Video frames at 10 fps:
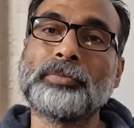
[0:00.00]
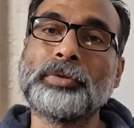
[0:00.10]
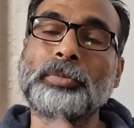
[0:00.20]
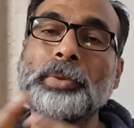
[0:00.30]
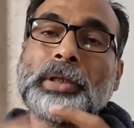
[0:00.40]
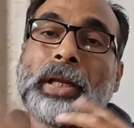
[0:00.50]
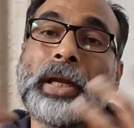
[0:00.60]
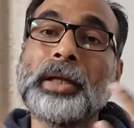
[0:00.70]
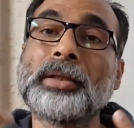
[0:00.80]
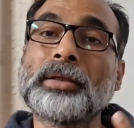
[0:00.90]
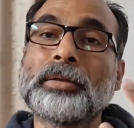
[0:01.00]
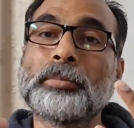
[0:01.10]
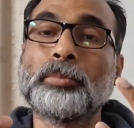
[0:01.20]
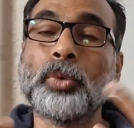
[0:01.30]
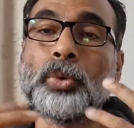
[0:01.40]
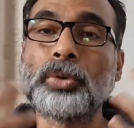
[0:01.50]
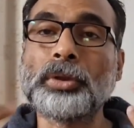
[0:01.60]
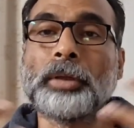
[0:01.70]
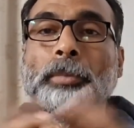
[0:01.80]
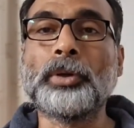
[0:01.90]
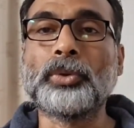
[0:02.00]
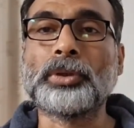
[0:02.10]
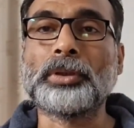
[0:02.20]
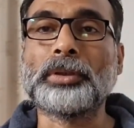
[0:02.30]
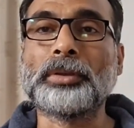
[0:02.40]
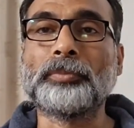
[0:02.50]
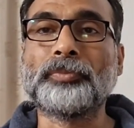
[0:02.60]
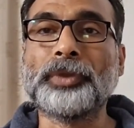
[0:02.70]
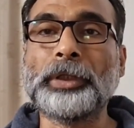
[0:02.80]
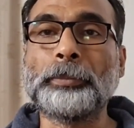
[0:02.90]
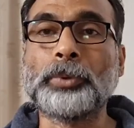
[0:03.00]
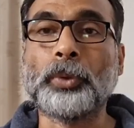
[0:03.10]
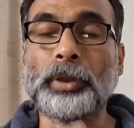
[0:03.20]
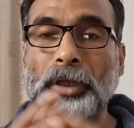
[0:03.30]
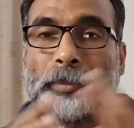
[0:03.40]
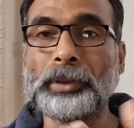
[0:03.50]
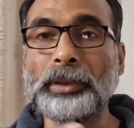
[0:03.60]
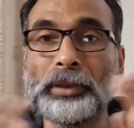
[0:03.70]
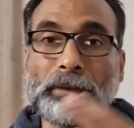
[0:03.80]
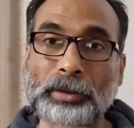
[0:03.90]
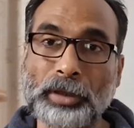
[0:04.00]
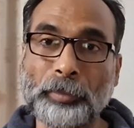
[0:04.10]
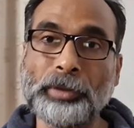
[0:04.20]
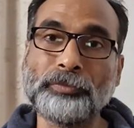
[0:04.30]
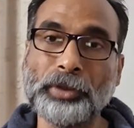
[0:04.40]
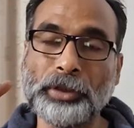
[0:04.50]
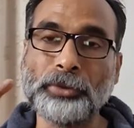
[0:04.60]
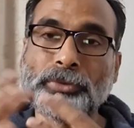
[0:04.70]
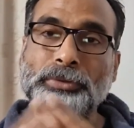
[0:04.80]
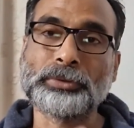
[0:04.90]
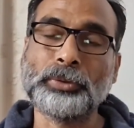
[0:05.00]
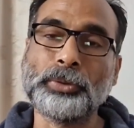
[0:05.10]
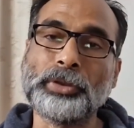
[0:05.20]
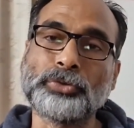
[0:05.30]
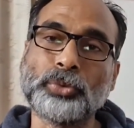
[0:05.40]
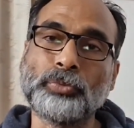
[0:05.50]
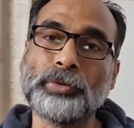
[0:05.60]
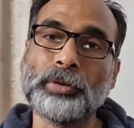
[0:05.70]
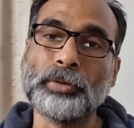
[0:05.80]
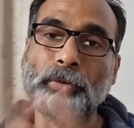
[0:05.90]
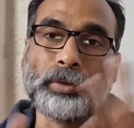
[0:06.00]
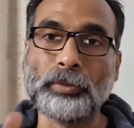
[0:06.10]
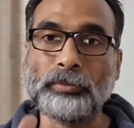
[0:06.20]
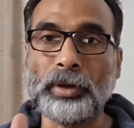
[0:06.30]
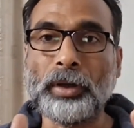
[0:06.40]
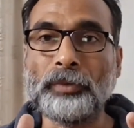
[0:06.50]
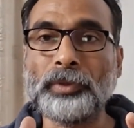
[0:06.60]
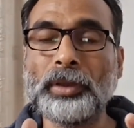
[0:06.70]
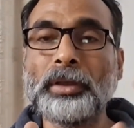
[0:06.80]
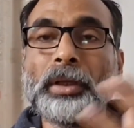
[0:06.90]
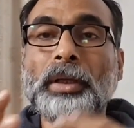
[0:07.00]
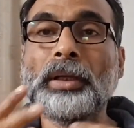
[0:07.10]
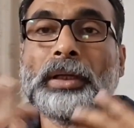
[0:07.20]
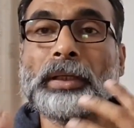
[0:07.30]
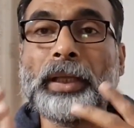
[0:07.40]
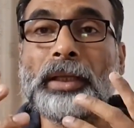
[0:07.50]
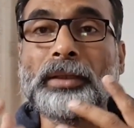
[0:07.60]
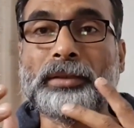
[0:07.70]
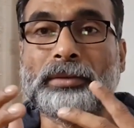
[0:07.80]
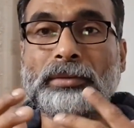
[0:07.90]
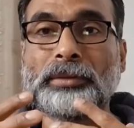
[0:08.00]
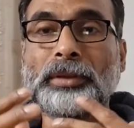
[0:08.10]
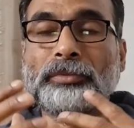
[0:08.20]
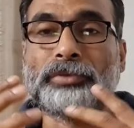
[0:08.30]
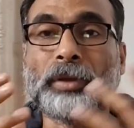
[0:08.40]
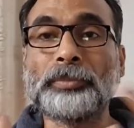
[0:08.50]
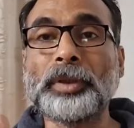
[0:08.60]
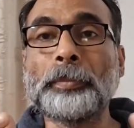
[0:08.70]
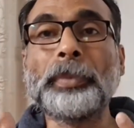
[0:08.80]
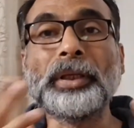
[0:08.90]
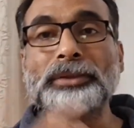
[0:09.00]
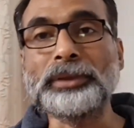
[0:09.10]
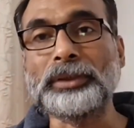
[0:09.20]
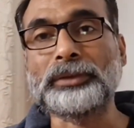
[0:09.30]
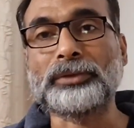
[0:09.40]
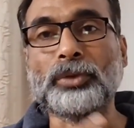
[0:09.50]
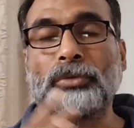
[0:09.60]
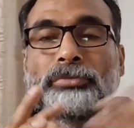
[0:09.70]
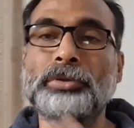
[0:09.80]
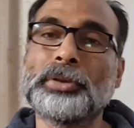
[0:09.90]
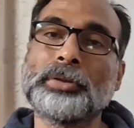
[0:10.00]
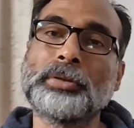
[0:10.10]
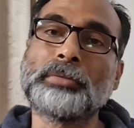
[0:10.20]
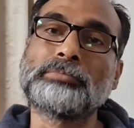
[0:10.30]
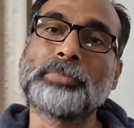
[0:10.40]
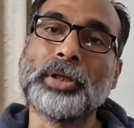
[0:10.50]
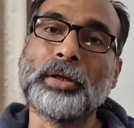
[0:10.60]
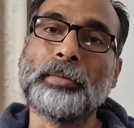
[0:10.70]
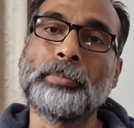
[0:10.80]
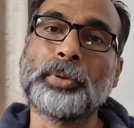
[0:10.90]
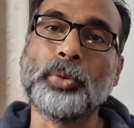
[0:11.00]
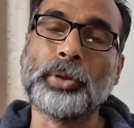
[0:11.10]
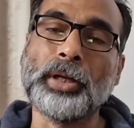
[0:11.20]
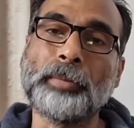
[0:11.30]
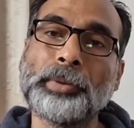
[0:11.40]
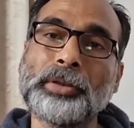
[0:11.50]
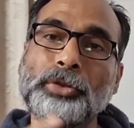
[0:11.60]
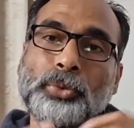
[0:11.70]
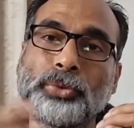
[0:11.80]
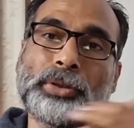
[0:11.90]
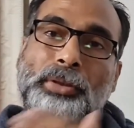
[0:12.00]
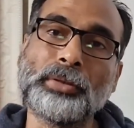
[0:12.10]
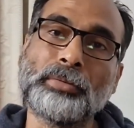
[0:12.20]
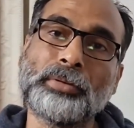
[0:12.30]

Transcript: will be learning more about the programming in the coming videos. Okay, so I will take from the basics of programming to the